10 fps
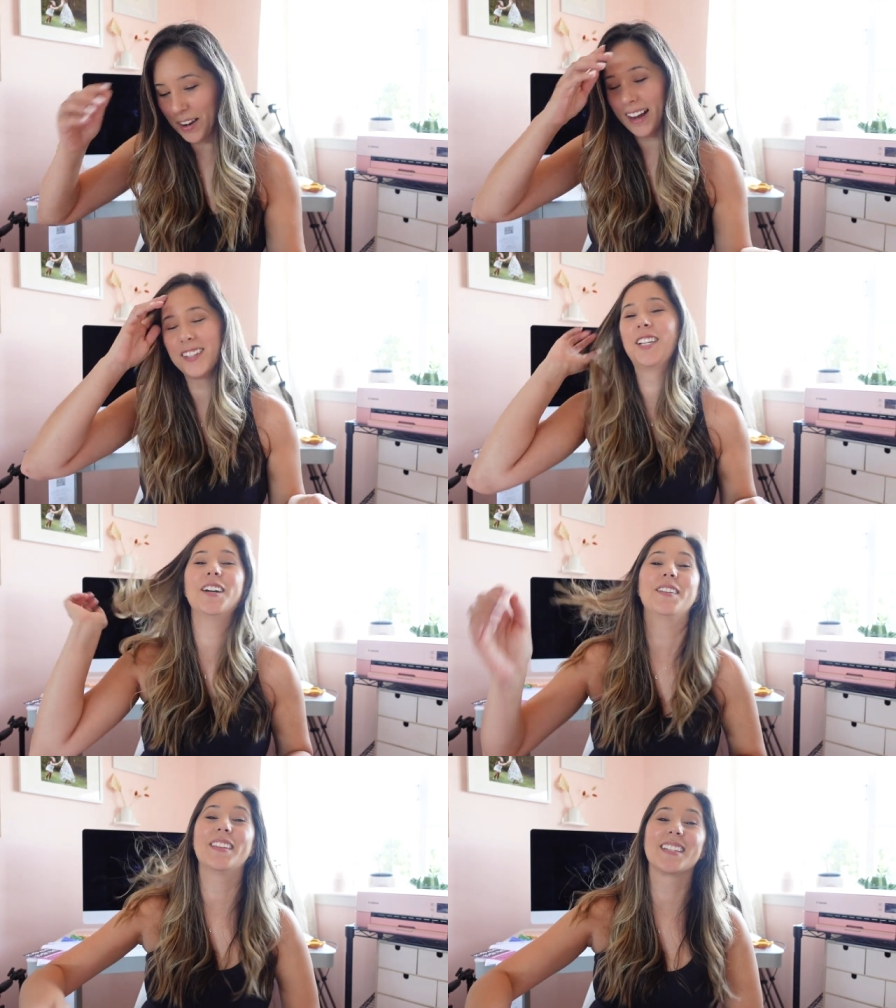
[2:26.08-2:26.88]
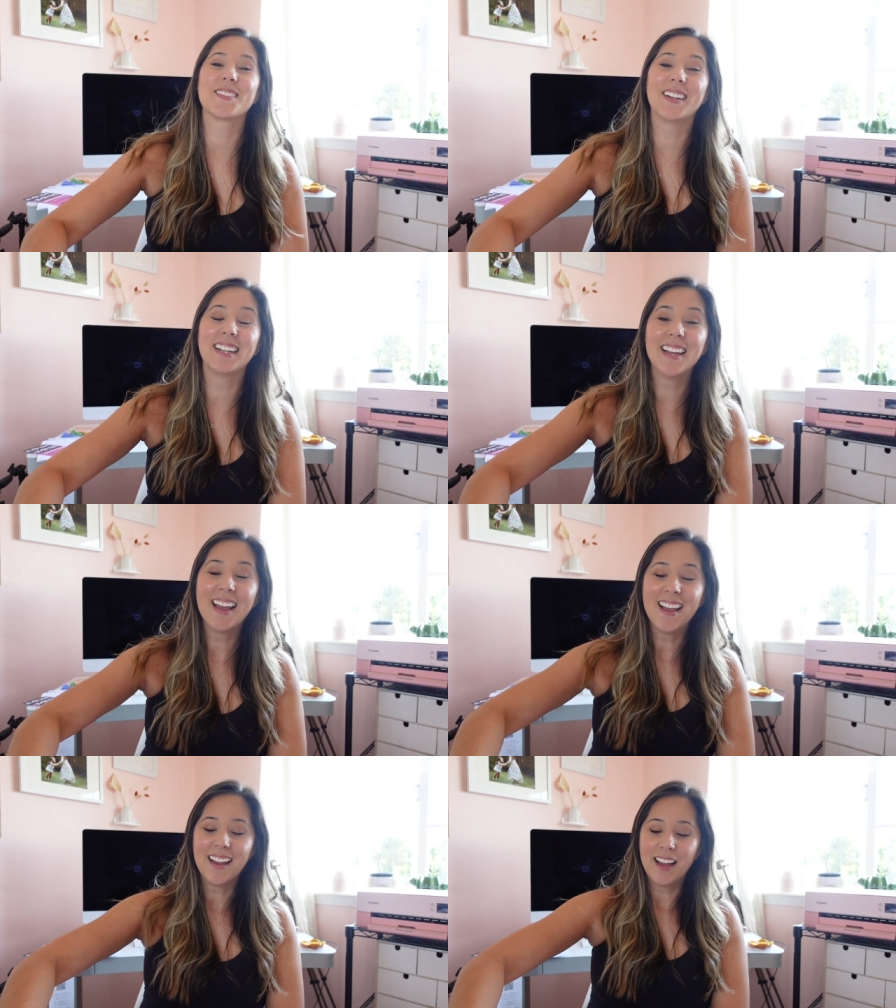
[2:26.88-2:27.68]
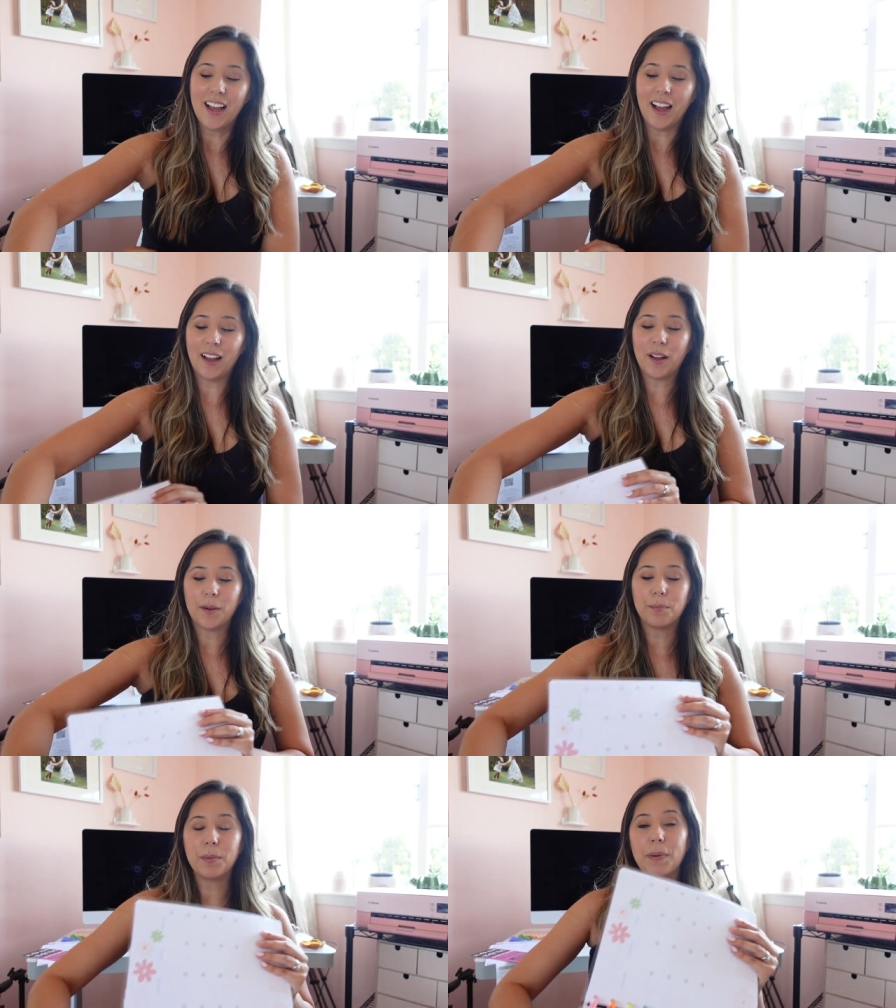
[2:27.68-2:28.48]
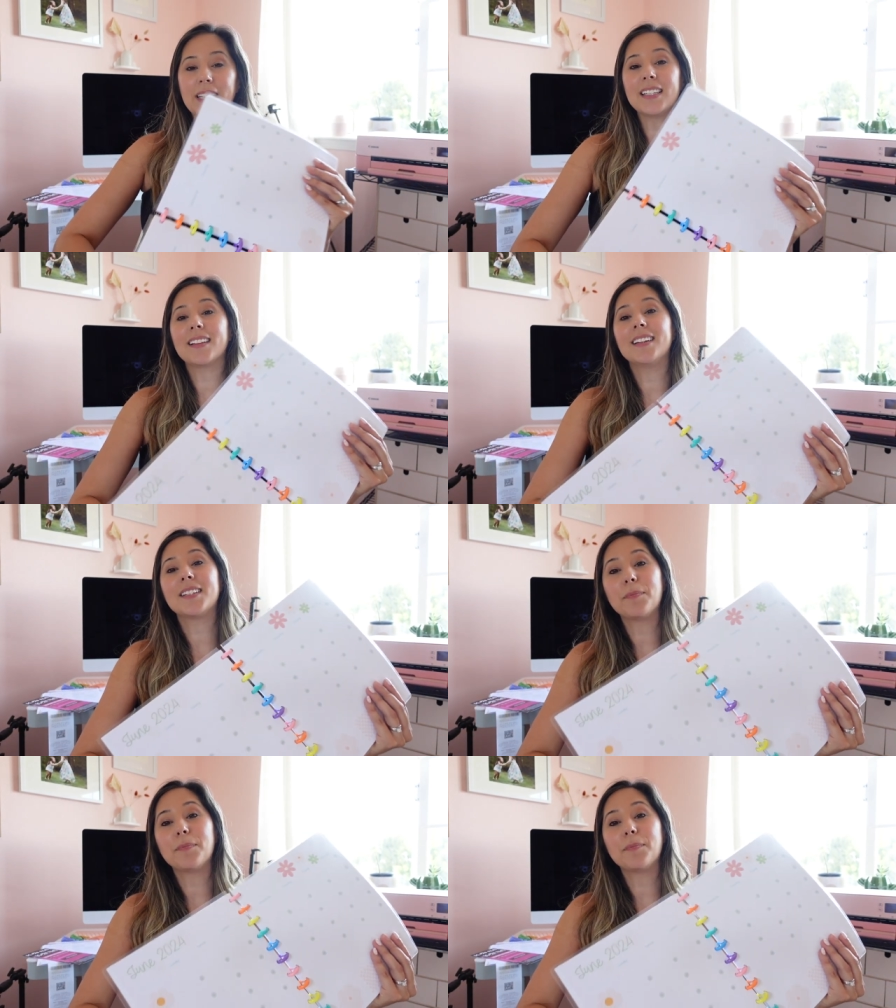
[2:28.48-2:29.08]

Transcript: okay, I'll show you this one. Uh, but basically it's a